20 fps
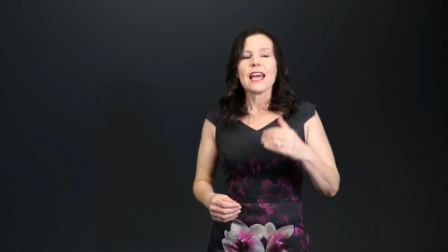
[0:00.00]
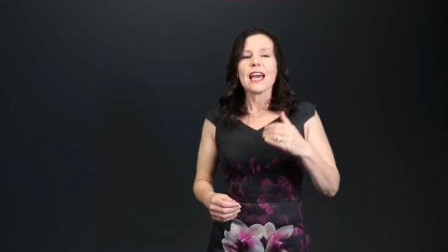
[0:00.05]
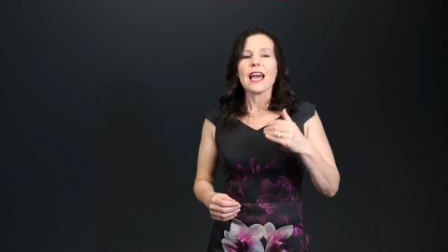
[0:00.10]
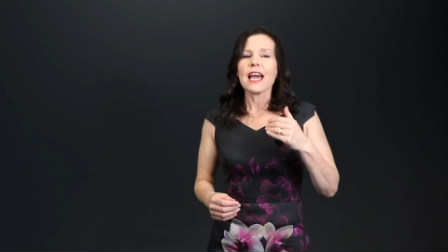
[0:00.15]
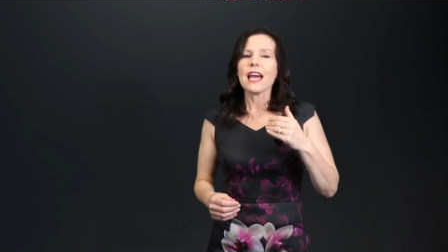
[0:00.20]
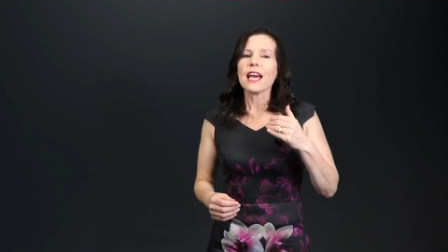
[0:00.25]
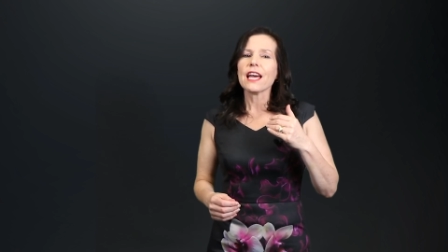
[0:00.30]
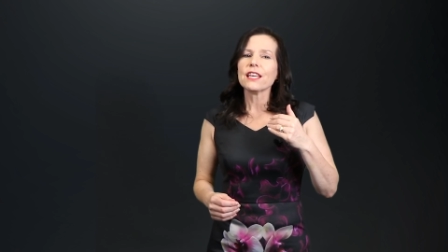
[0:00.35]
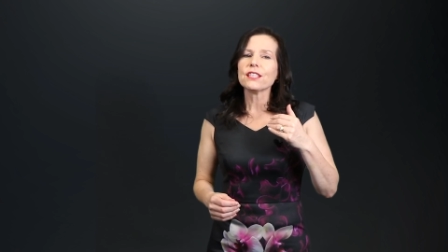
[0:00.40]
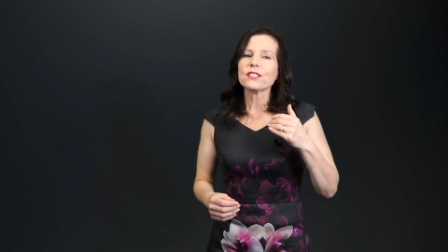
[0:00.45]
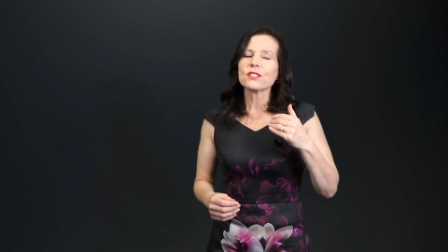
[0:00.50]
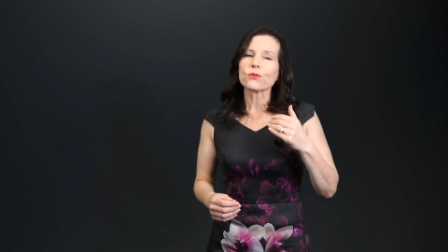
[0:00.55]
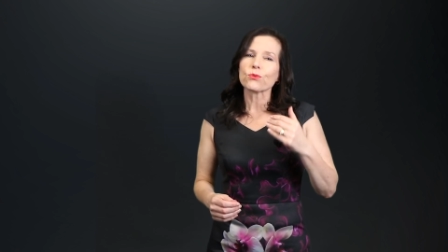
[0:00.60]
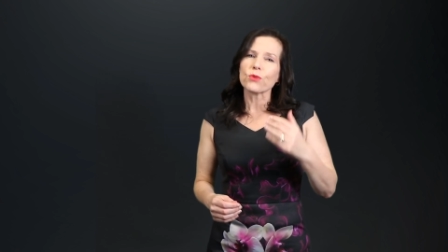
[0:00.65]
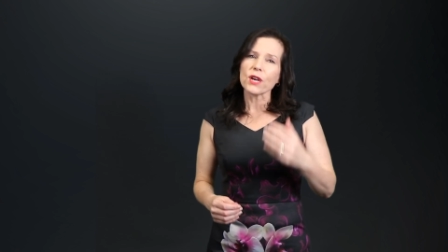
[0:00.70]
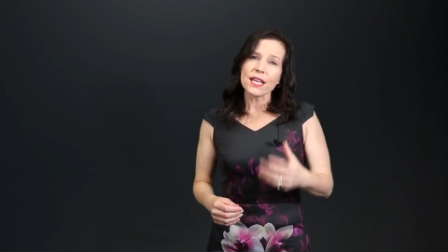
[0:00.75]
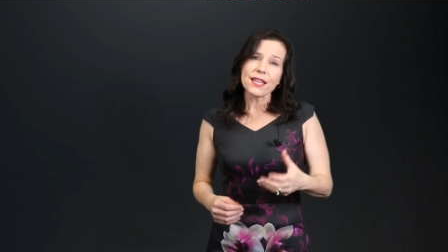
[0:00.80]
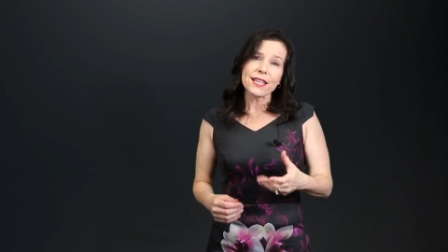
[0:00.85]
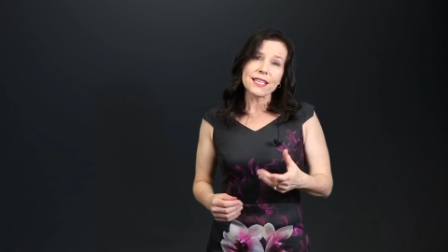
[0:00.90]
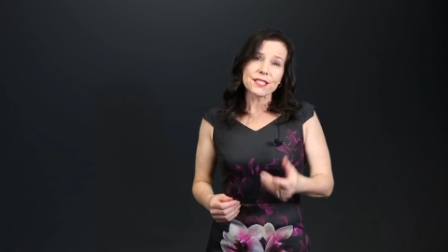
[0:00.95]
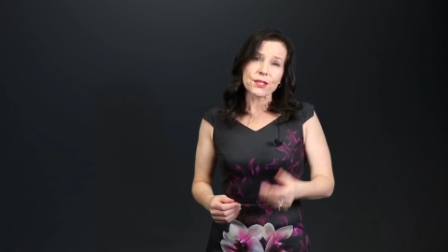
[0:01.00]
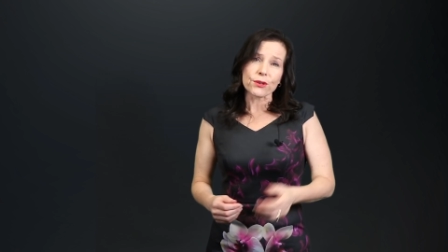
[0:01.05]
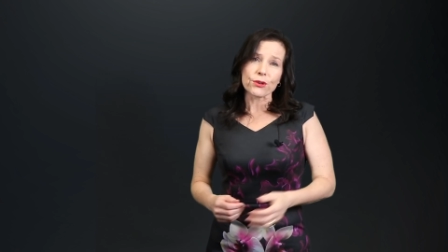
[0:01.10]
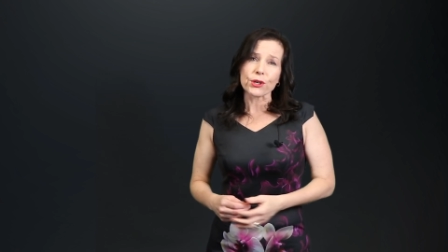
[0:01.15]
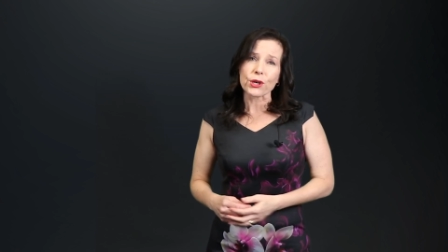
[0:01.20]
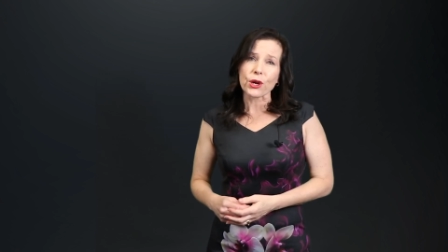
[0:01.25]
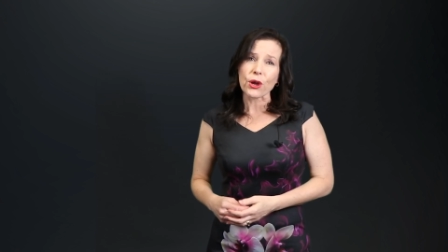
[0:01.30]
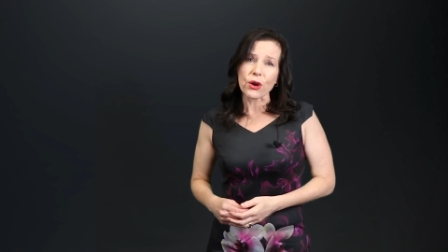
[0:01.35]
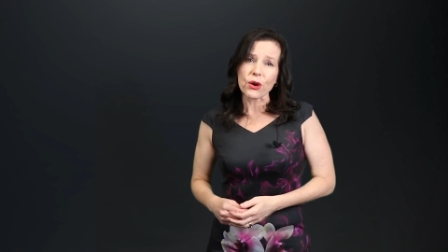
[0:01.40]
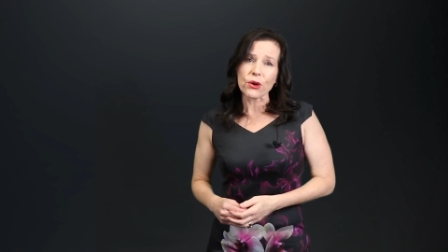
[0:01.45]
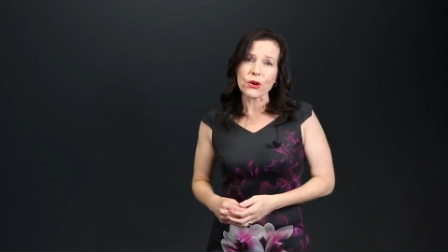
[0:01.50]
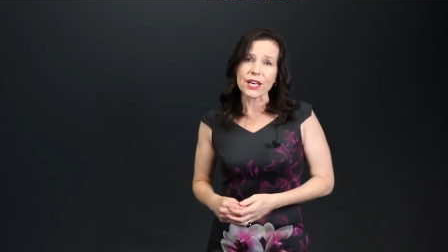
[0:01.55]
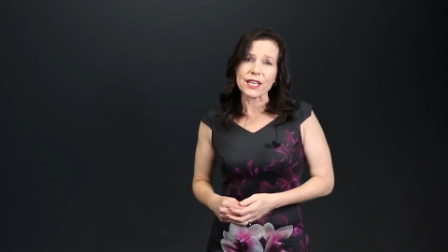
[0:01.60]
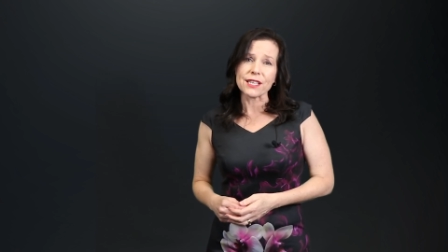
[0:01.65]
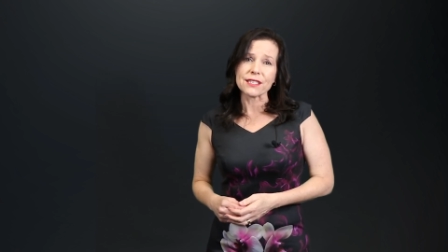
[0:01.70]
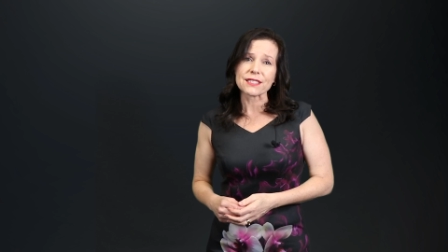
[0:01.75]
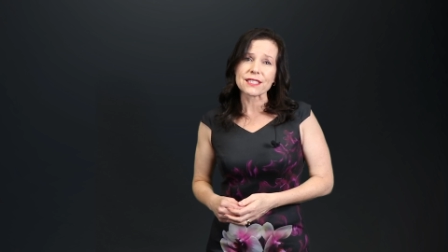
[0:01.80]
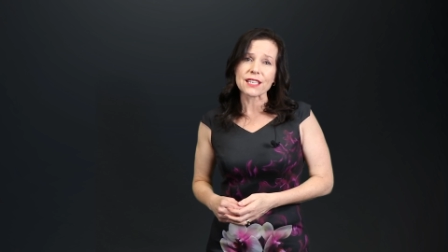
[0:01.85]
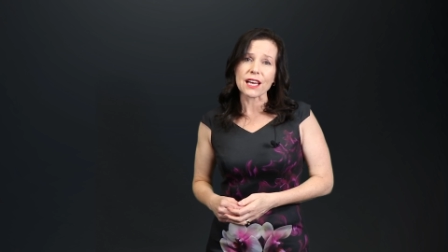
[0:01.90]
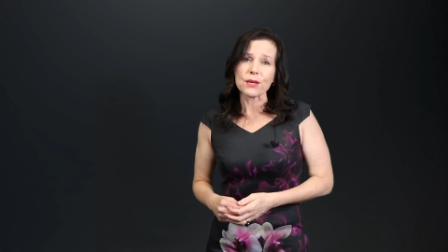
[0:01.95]
and where these are occurring
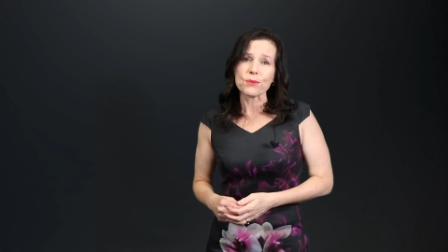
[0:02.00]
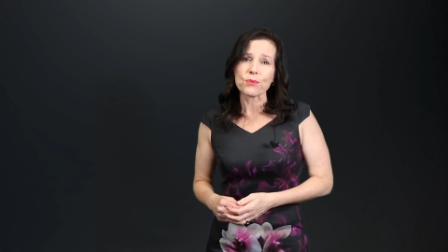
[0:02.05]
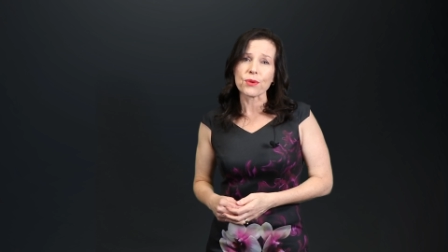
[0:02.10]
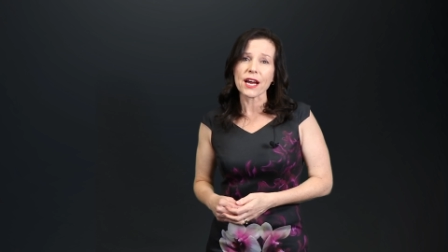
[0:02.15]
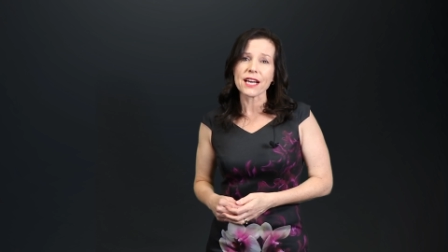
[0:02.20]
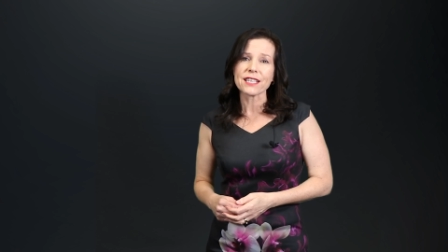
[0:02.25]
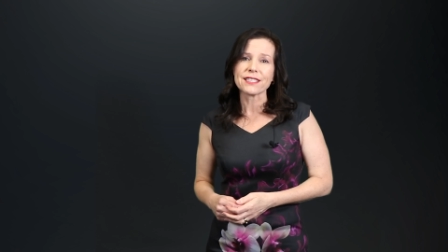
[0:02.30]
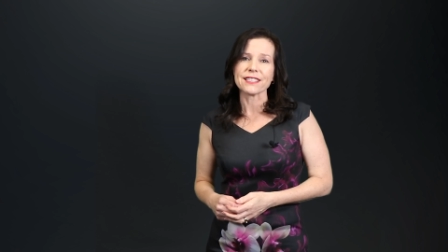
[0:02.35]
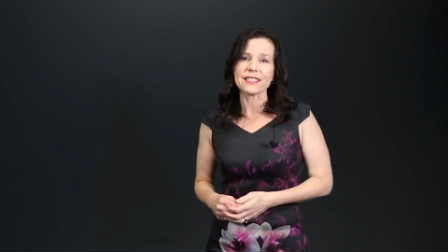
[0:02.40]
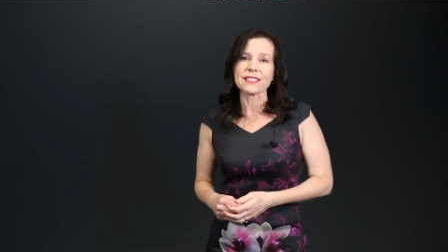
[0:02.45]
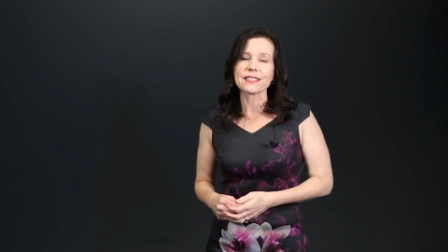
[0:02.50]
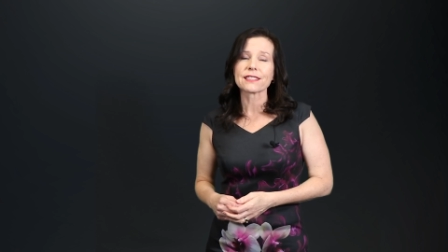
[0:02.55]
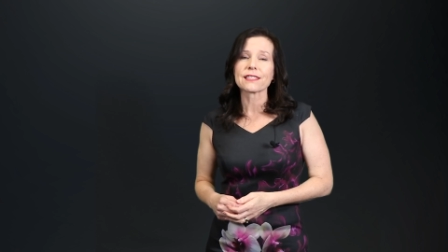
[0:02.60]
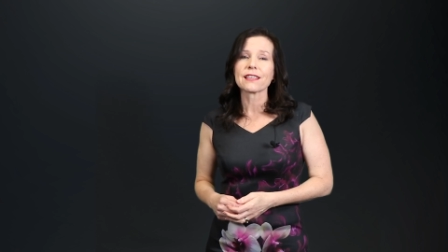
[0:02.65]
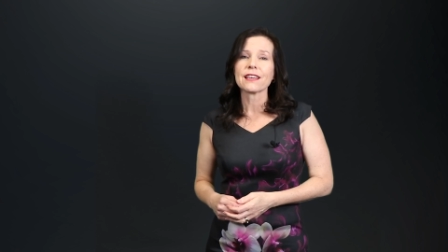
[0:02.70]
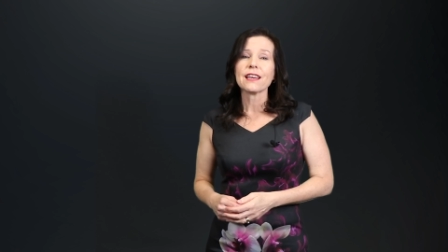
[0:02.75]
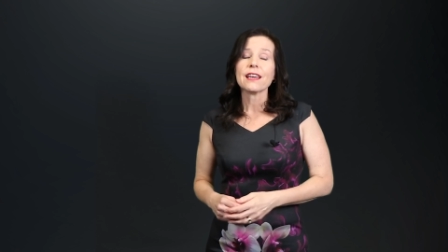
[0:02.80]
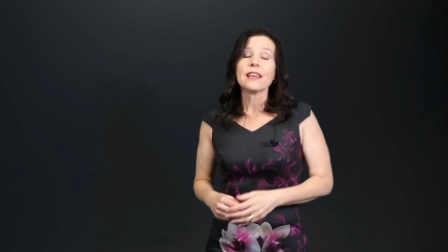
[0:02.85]
inside practice.